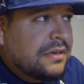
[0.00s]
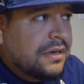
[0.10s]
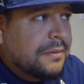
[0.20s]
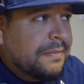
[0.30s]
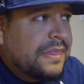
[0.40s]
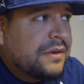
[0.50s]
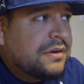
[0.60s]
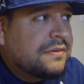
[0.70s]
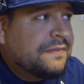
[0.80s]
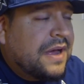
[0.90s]

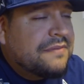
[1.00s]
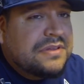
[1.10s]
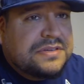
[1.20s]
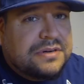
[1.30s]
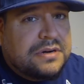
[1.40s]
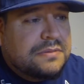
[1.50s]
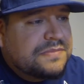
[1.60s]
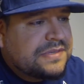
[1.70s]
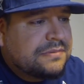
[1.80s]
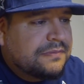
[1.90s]
35-inch
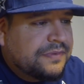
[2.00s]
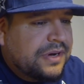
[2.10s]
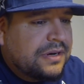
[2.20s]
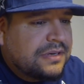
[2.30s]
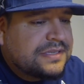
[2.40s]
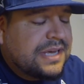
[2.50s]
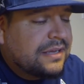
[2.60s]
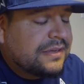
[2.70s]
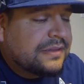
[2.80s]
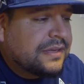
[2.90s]
arms. He's
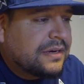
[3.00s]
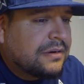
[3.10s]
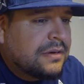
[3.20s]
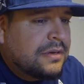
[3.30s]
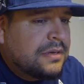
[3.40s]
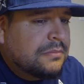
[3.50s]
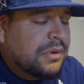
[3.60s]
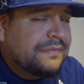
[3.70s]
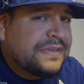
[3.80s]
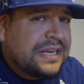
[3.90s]
got length there.
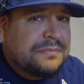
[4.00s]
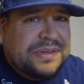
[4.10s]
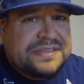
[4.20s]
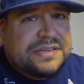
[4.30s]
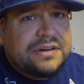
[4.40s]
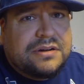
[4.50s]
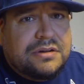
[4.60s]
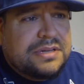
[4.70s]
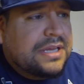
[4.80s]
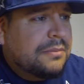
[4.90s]
But can he play center?
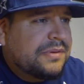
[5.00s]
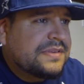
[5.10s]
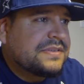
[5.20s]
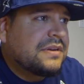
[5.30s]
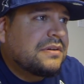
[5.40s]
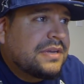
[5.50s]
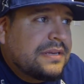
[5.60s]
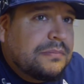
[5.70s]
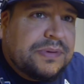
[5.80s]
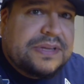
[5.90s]
No, he can't play center. He
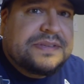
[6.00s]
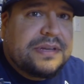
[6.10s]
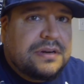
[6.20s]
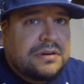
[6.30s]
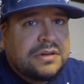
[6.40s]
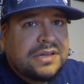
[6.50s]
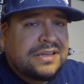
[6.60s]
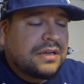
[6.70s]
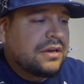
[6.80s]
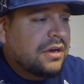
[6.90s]
didn't play center
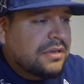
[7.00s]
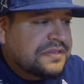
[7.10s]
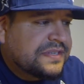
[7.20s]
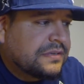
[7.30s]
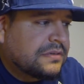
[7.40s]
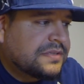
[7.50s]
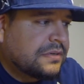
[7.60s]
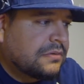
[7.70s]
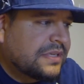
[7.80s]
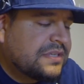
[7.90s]
in college either.
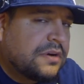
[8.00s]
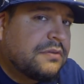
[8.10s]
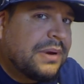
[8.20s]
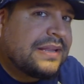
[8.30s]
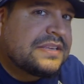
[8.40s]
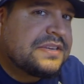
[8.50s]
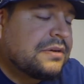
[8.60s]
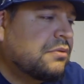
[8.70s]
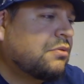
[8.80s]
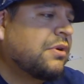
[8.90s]
So let's go over my list
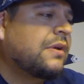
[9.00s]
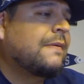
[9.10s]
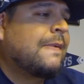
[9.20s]
here real quick.